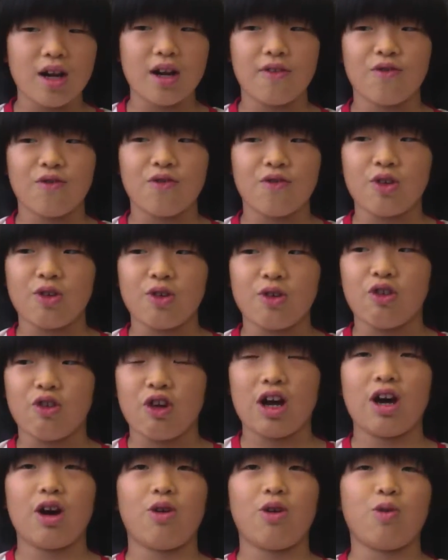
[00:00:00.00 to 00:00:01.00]
a few
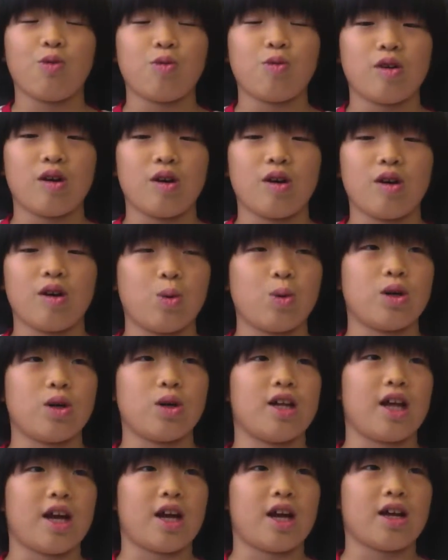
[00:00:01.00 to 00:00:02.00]

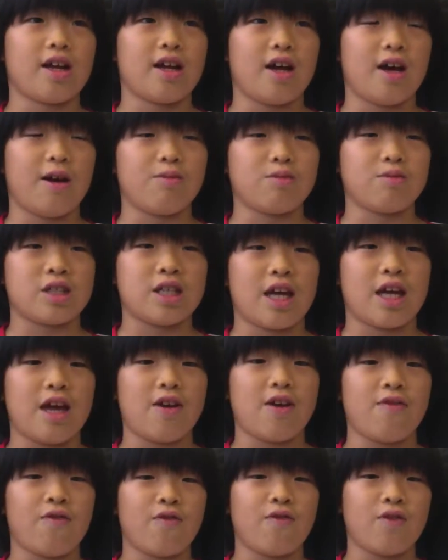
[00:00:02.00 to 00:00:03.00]
were
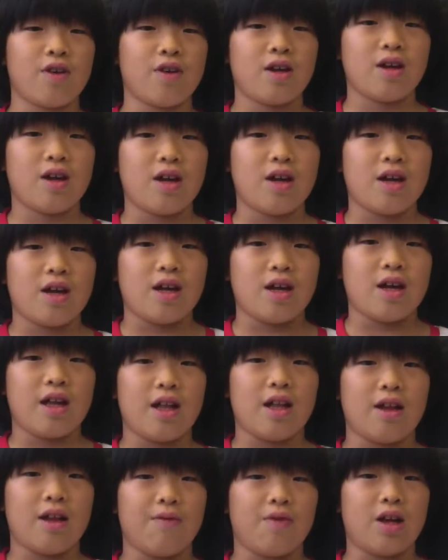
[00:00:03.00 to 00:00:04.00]
safe,
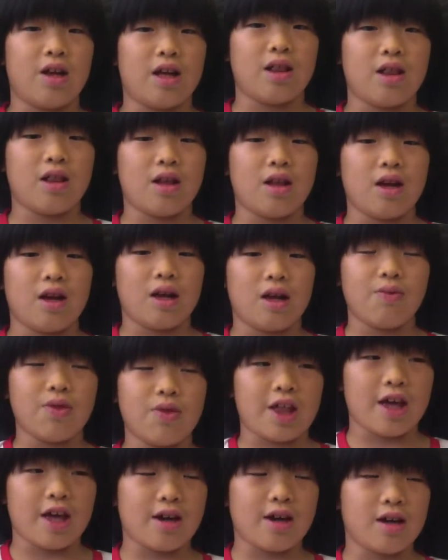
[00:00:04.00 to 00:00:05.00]
and in
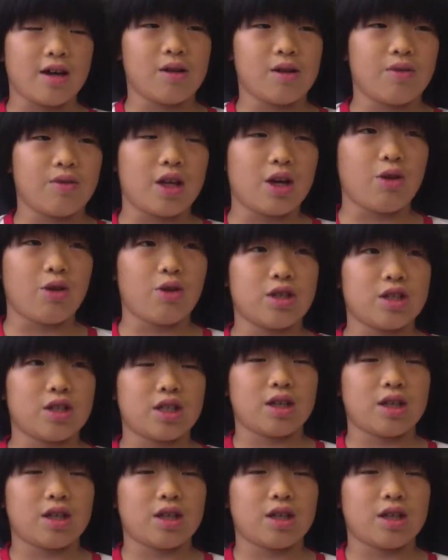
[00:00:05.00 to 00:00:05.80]
there was